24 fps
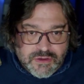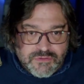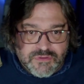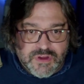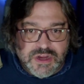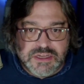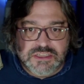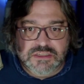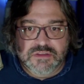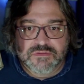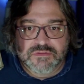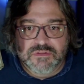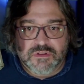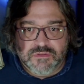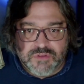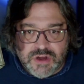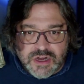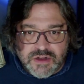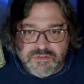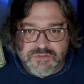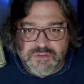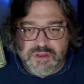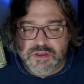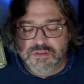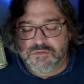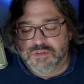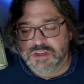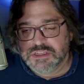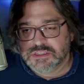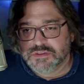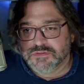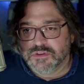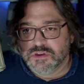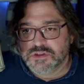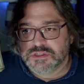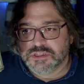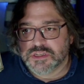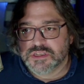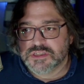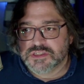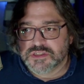Or vice versa.